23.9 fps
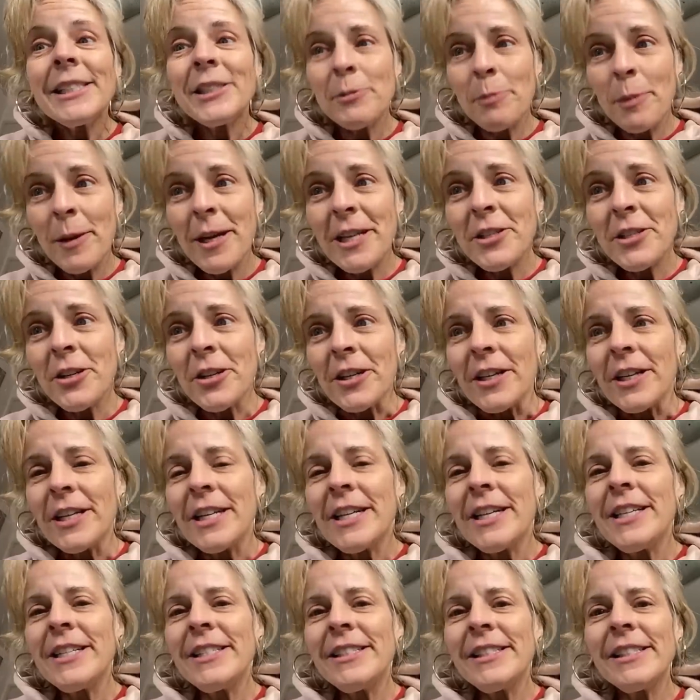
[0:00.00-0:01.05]
he's a painter.
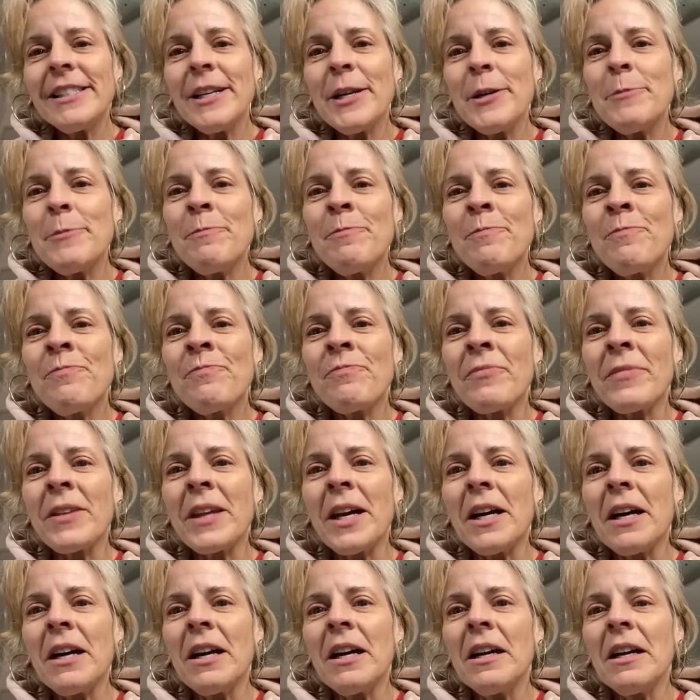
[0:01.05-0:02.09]
He's
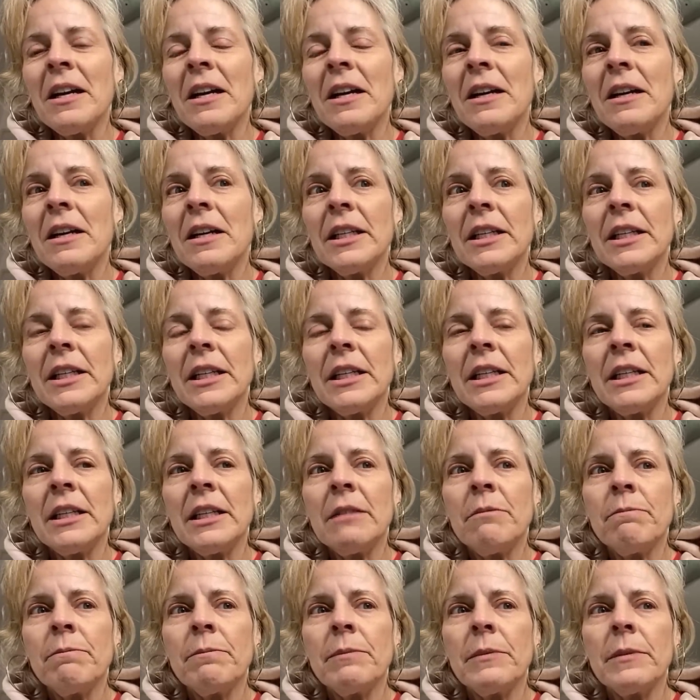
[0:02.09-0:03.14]

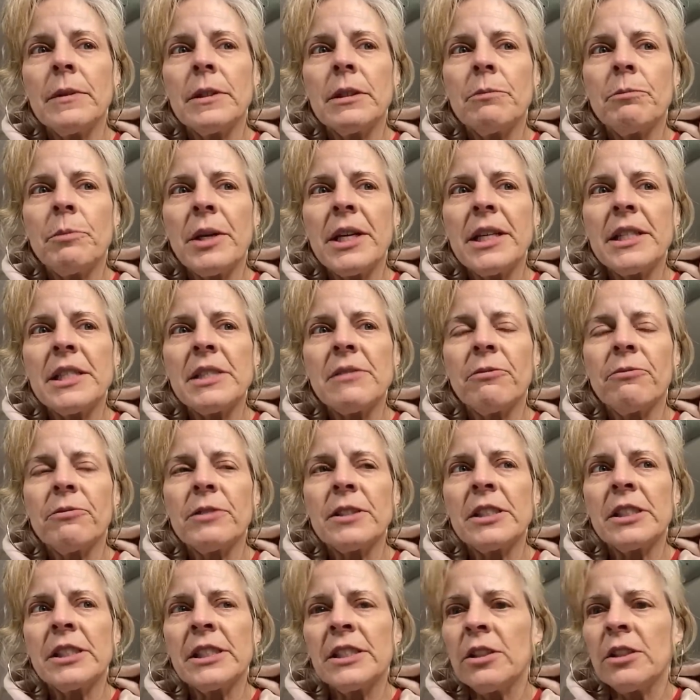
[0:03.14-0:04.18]
he paints
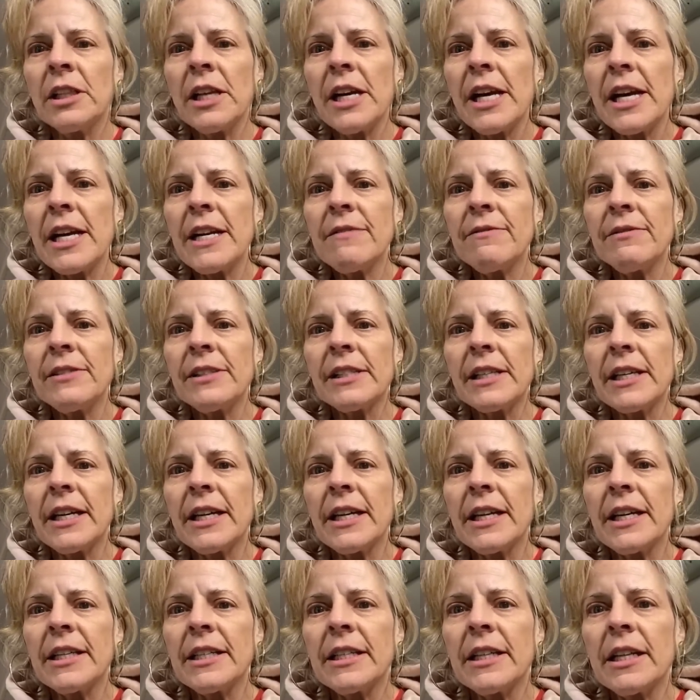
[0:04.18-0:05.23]
still lives
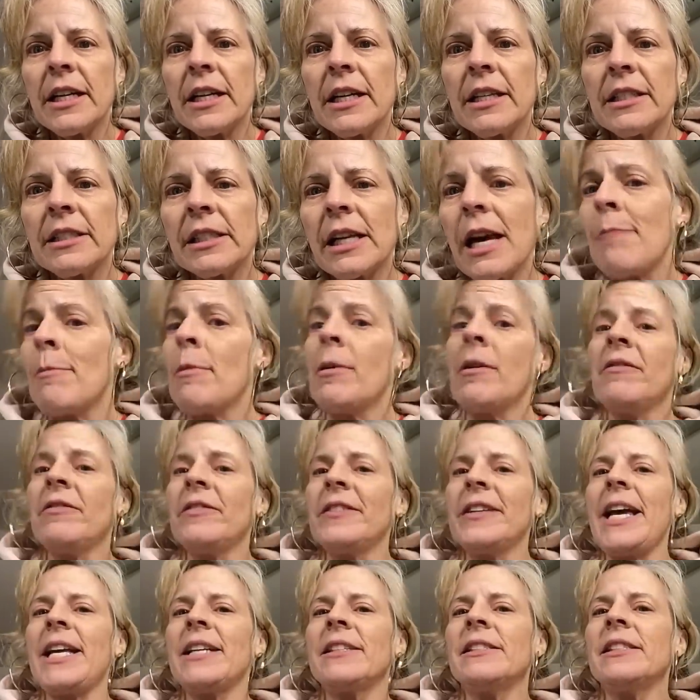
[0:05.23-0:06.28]
and
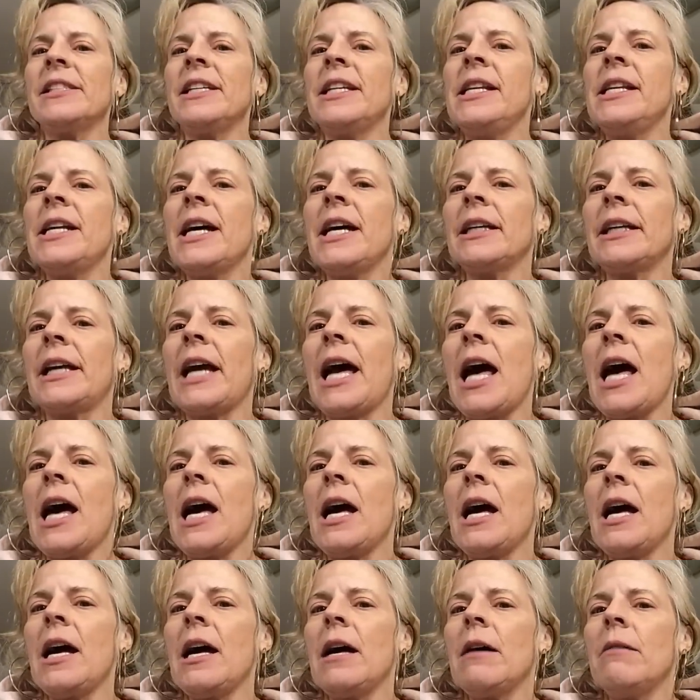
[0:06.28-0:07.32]

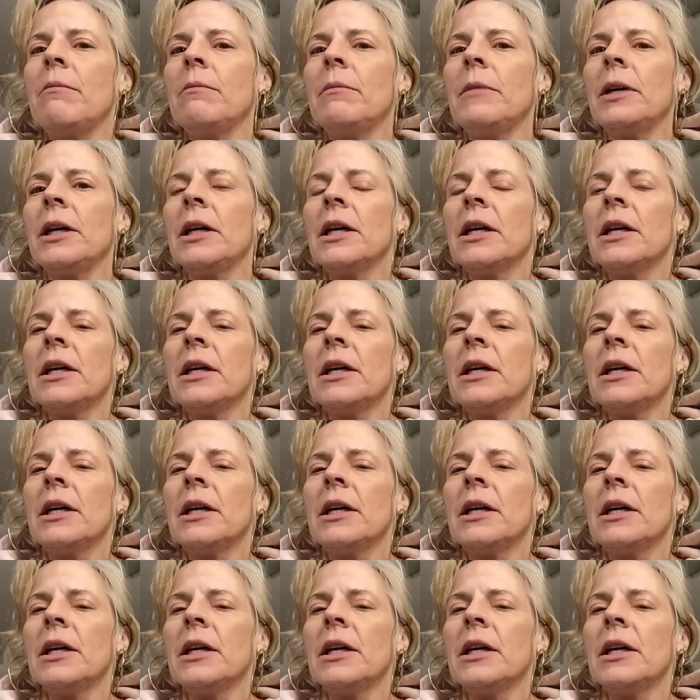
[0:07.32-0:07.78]
scottmarvelcassidy.com.